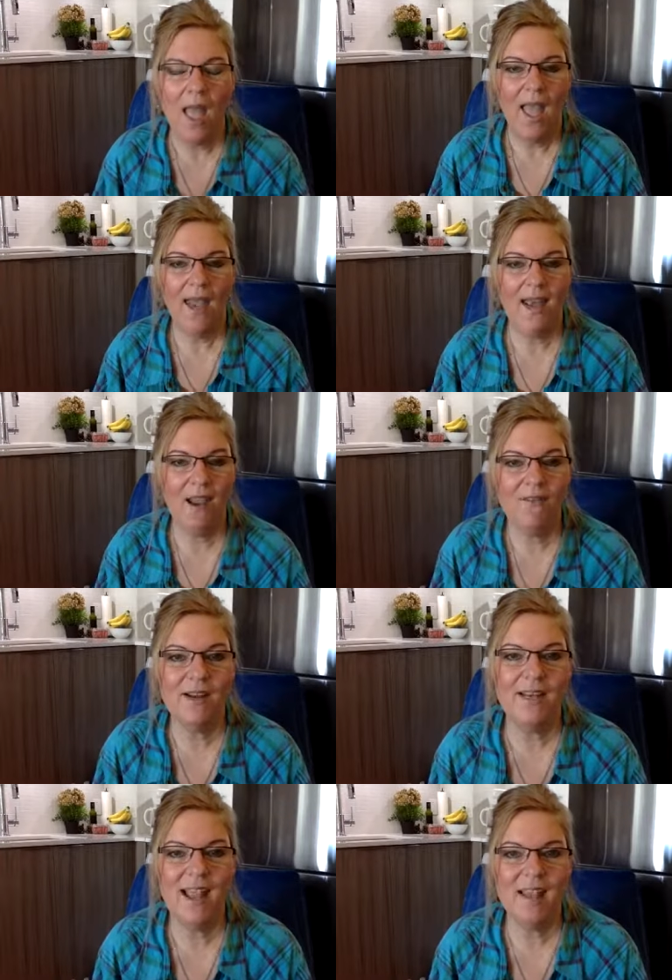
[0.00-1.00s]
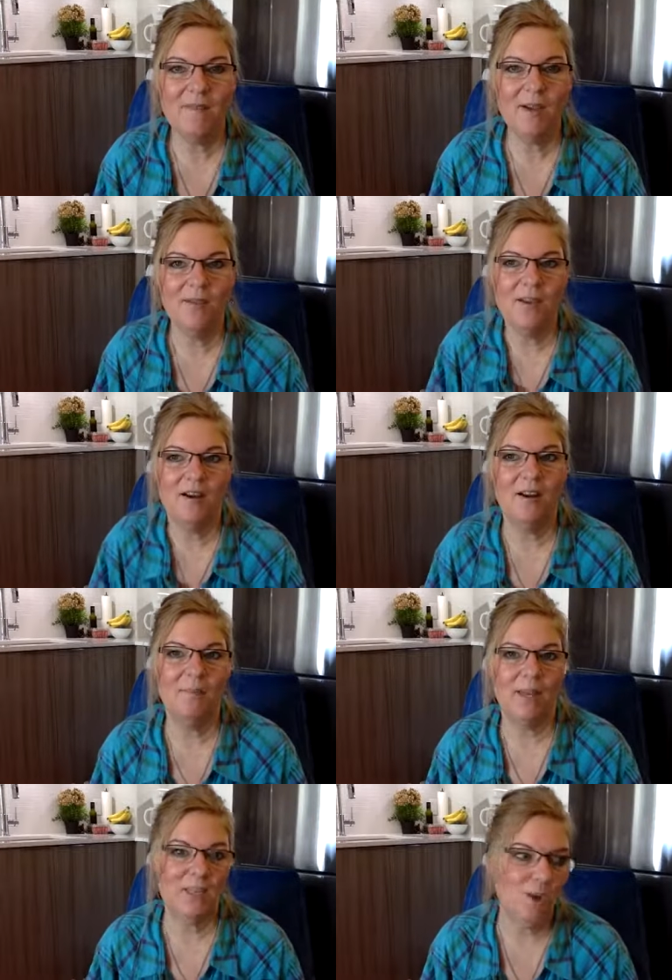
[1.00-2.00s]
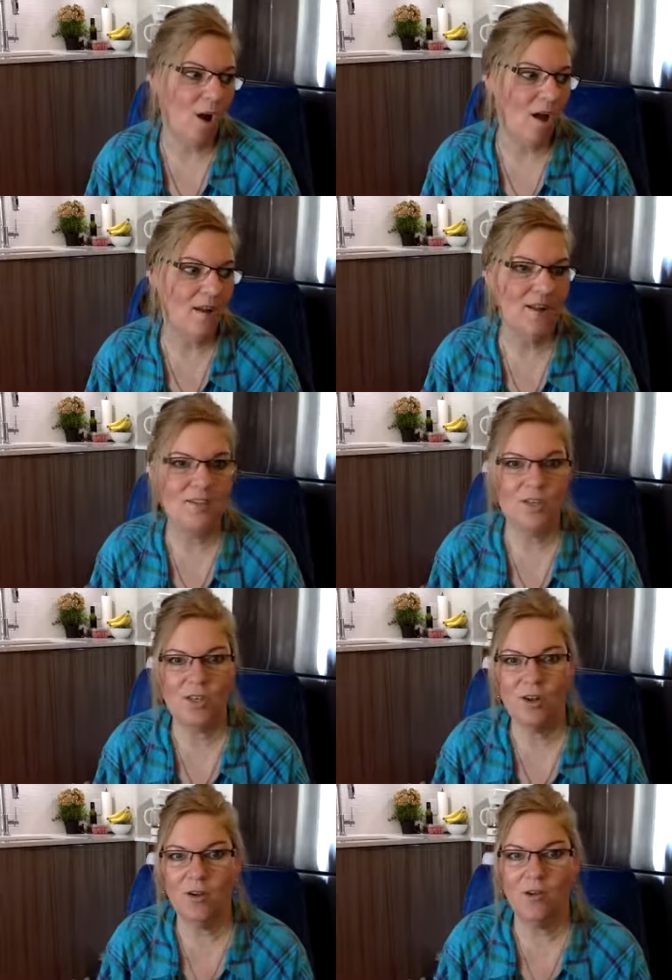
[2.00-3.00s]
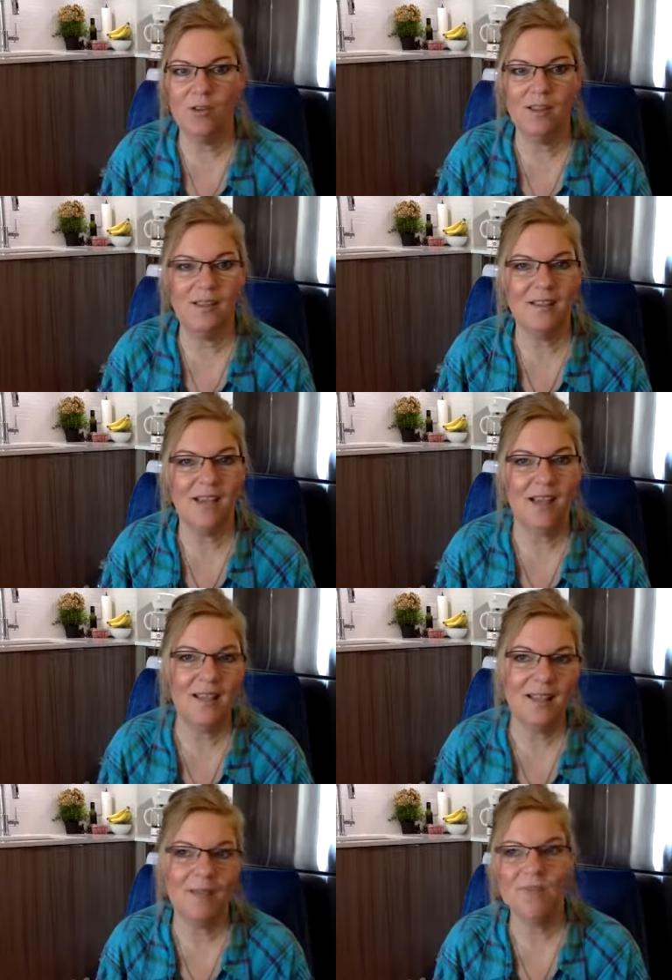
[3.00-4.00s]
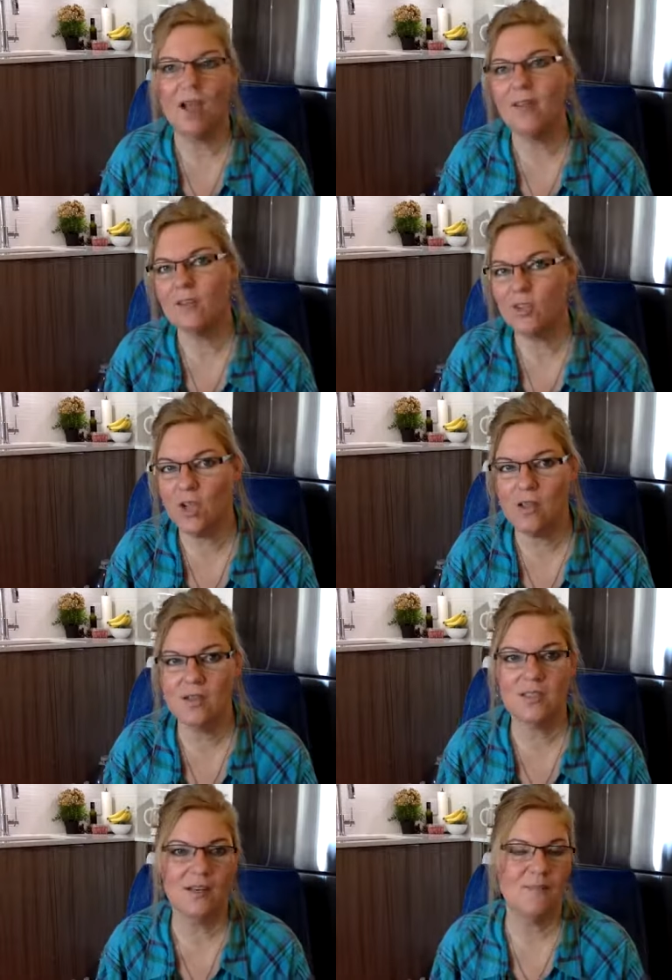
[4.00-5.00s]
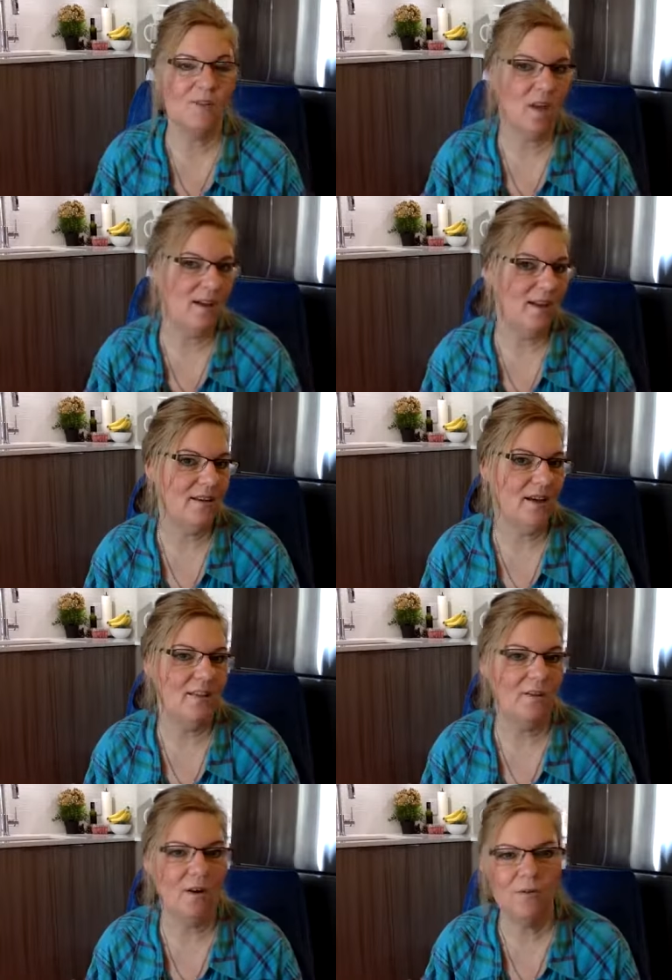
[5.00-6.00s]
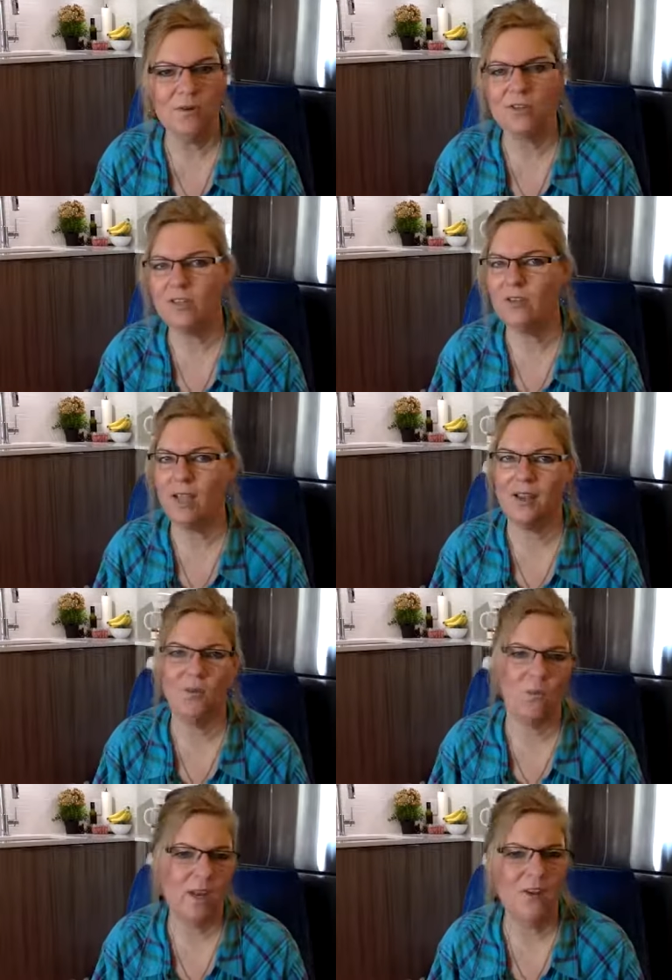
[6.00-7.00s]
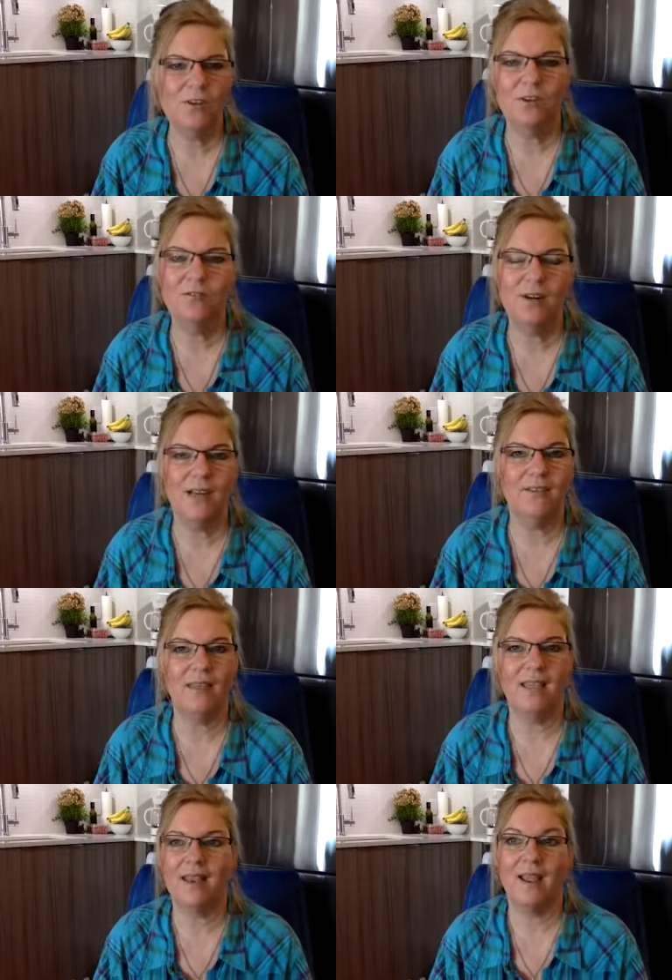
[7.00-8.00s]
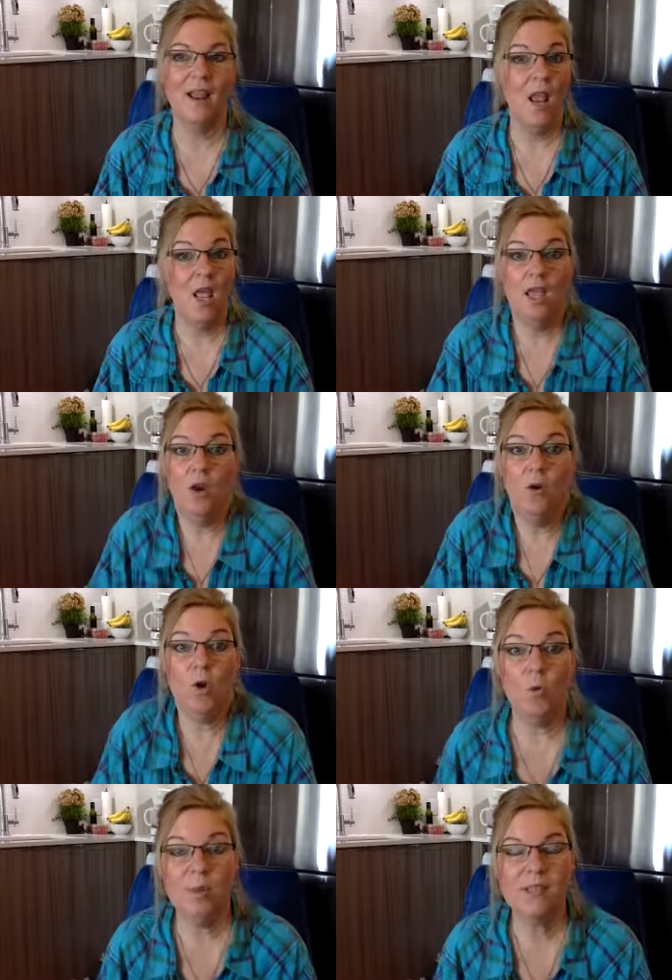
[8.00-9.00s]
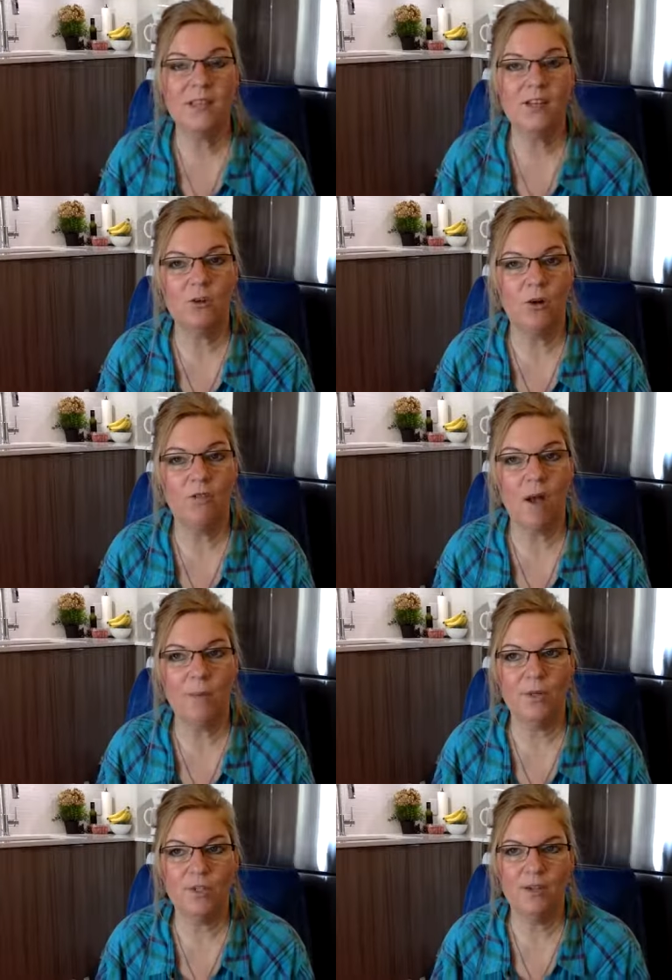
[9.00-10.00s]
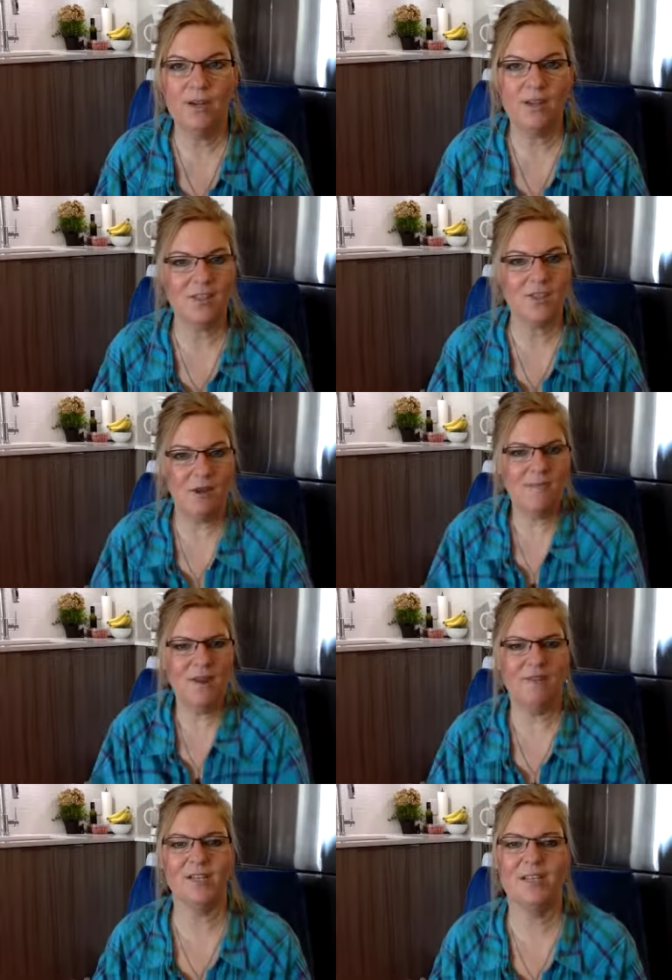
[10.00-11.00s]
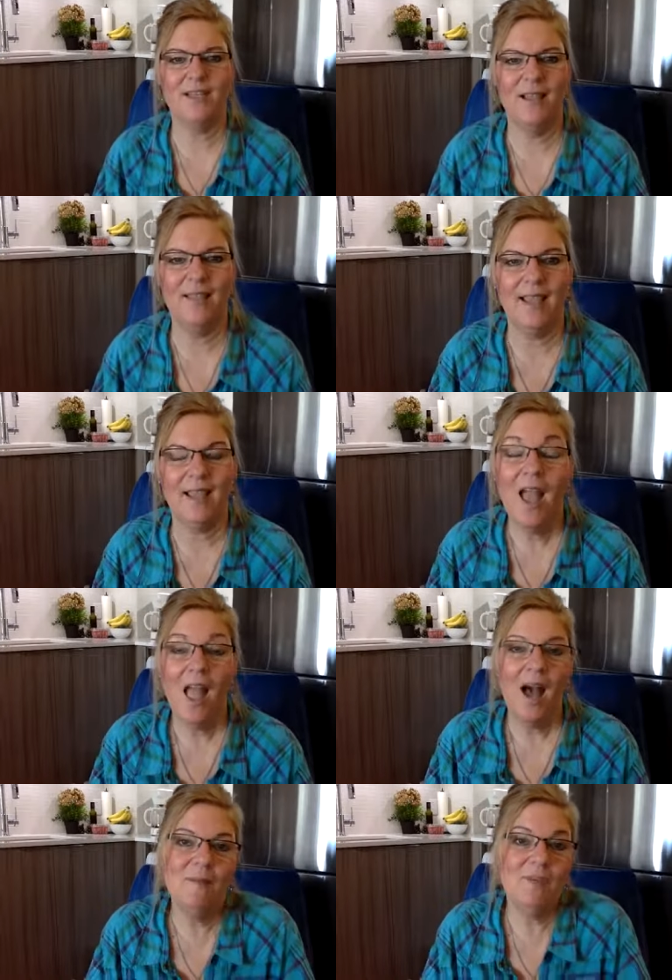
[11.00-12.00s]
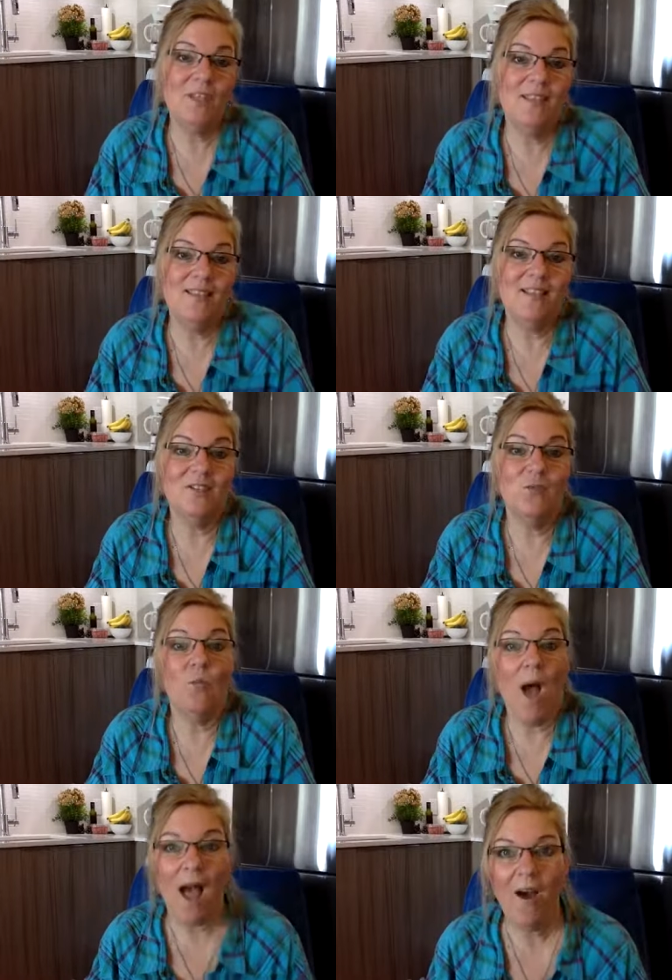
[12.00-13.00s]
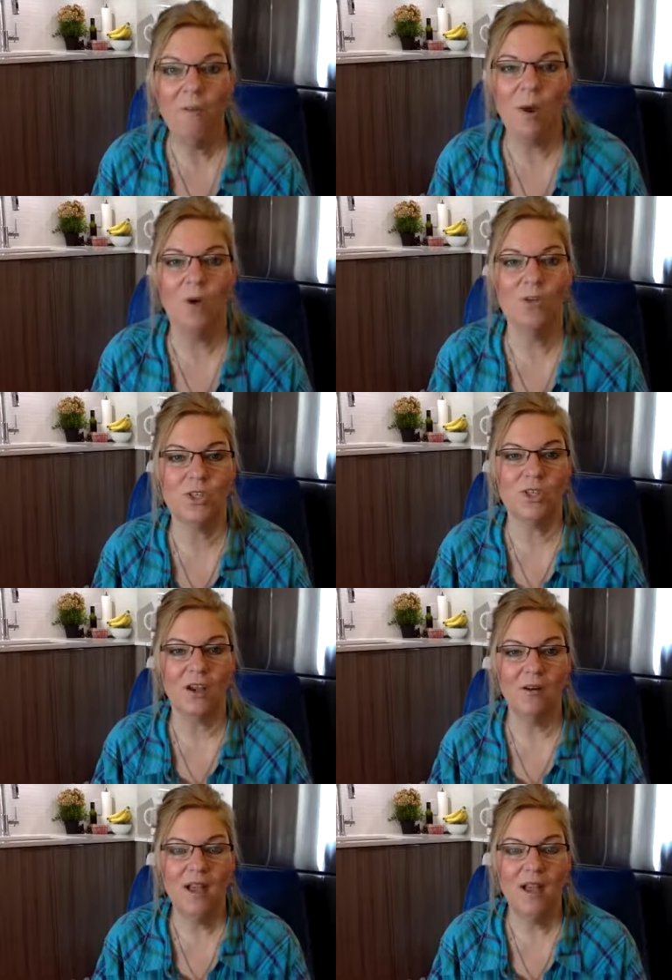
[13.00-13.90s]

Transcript: And every day I'm out there and my dog is, you know, eh, cuddling up to other dogs and I'm talking to other owners and they're like, what do you do for a living? And I you know, it opens that door of opportunity. So I'm never selling. I'm just in this wow mode, you know?